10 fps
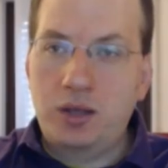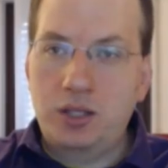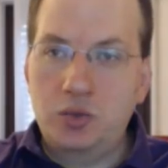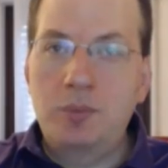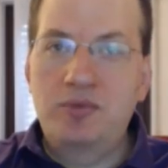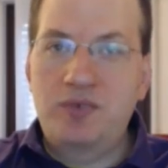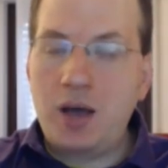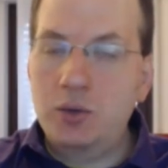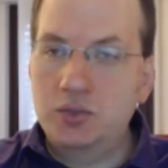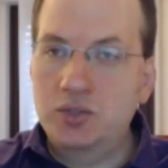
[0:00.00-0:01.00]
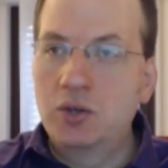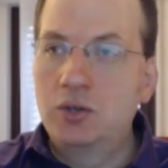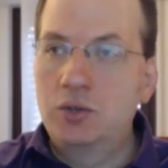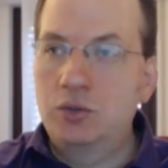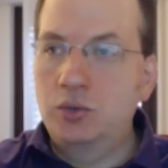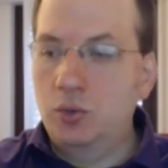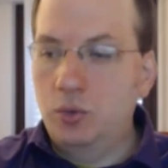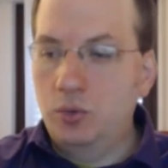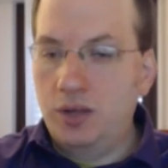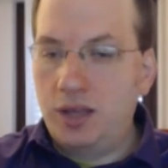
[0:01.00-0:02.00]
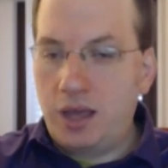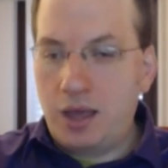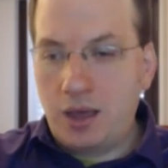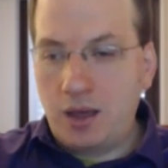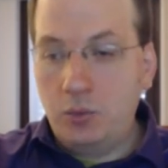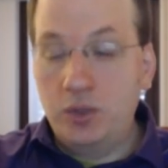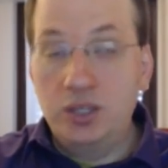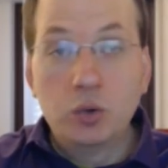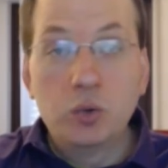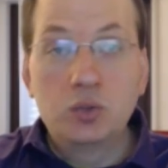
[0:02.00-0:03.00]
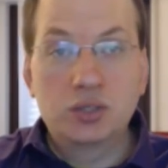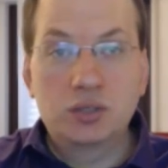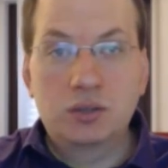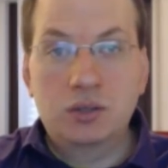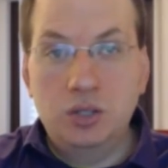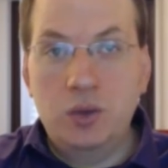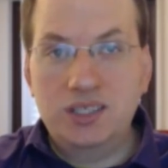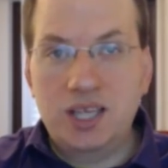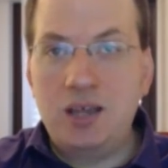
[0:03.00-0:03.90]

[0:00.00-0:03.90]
Trump vows to reduce U.S.